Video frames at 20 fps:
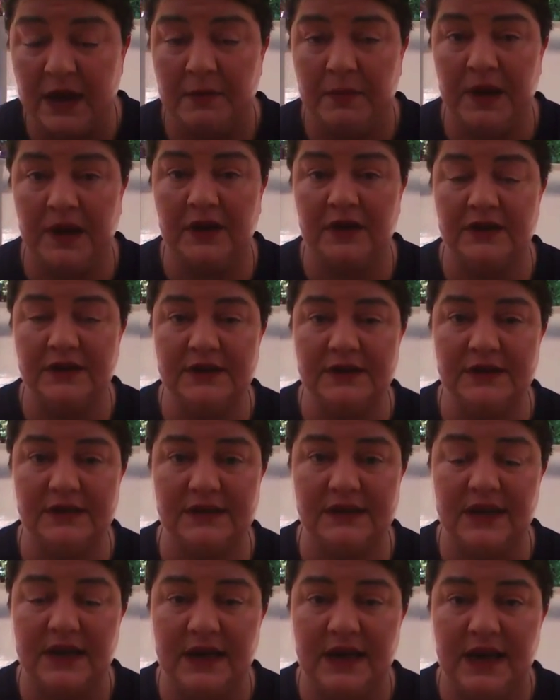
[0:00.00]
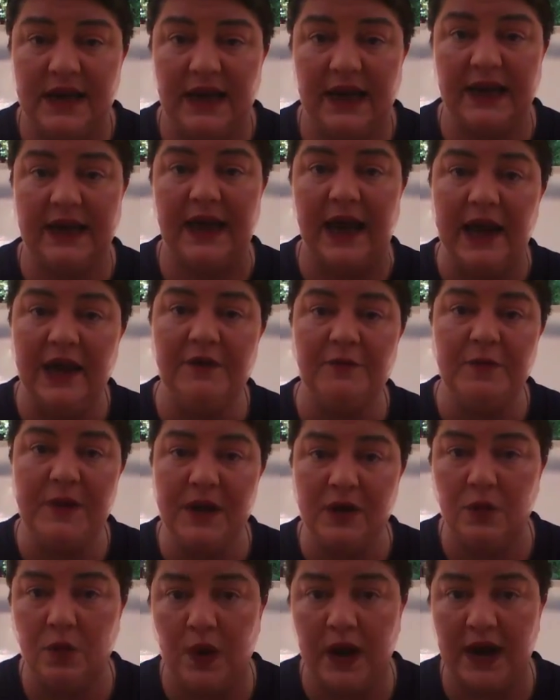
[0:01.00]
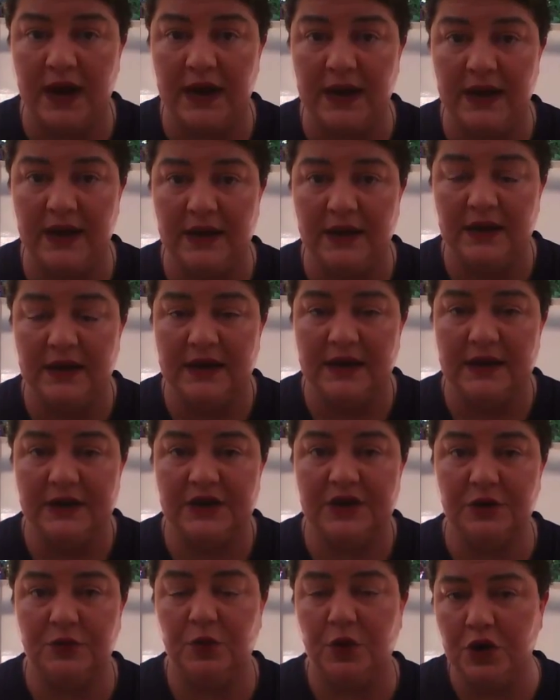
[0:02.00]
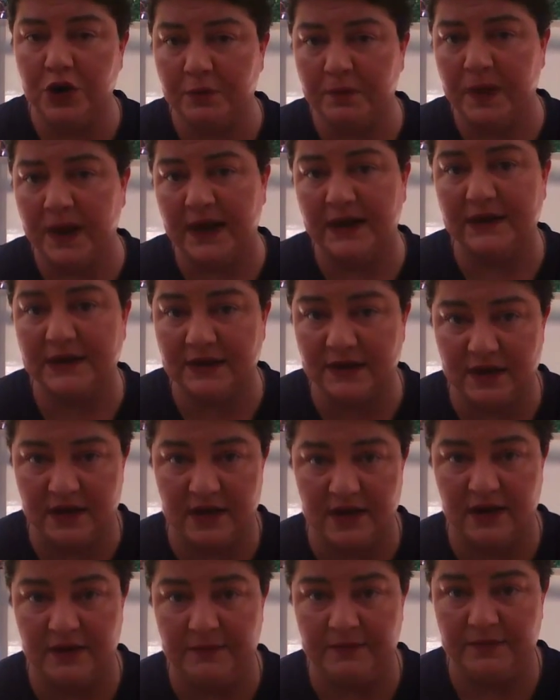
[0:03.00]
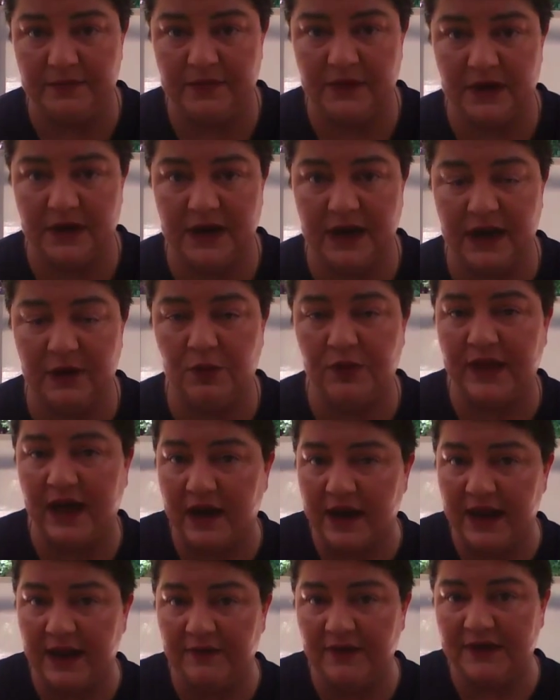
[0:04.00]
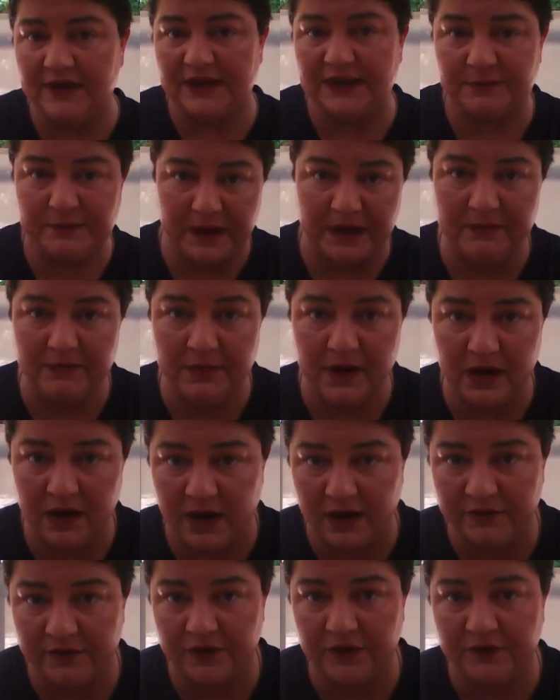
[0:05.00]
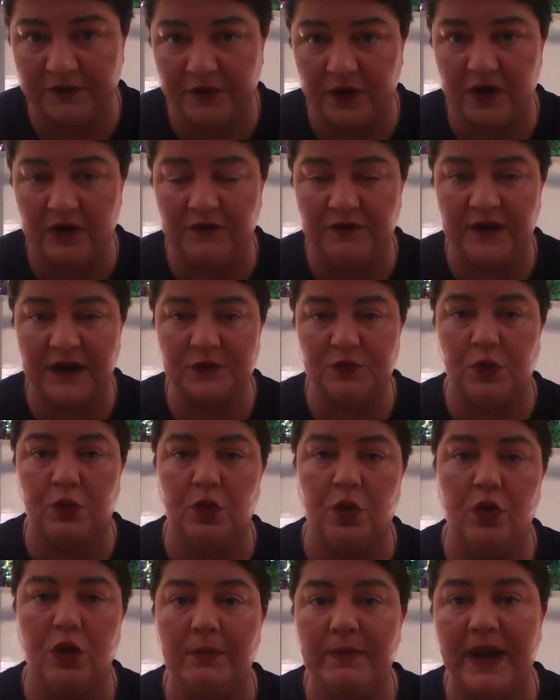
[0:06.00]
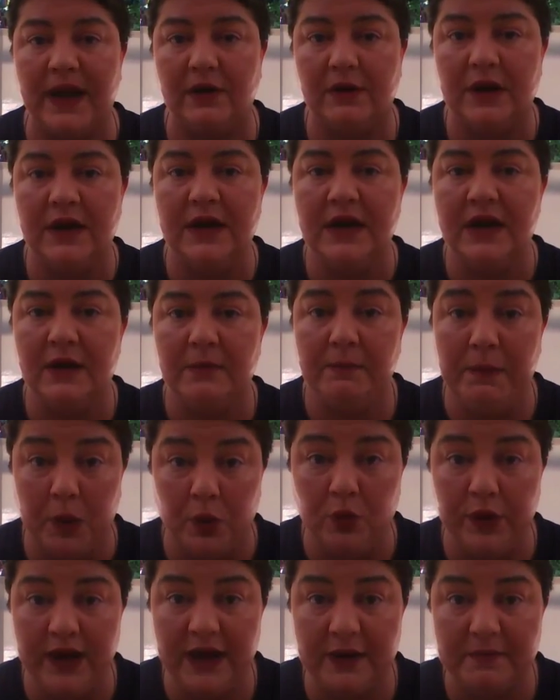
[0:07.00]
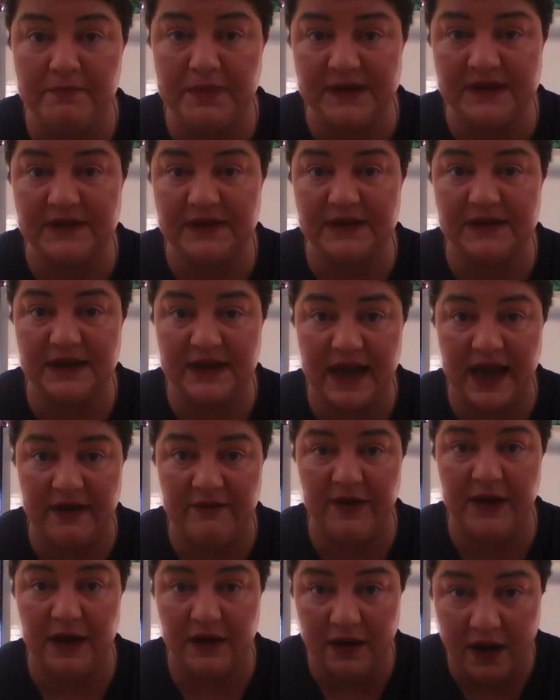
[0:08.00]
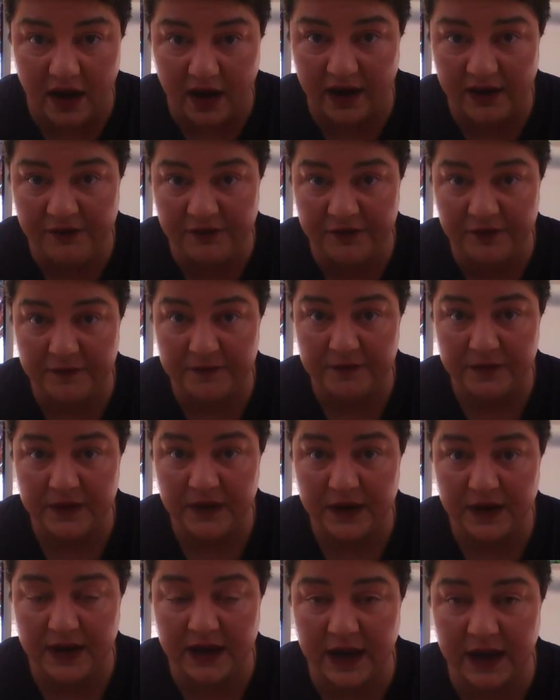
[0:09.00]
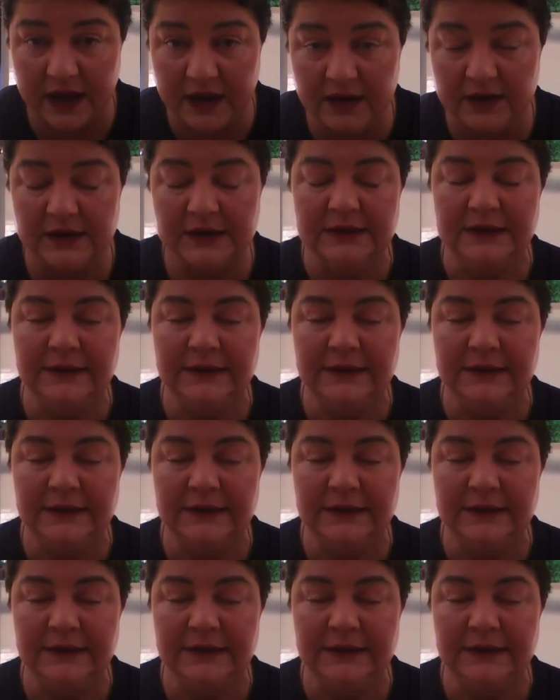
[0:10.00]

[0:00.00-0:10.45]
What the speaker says: because it gave me a way to work part-time, okay, without having to spend my life on the phone. In fact, we're all about building a business and having a life, okay.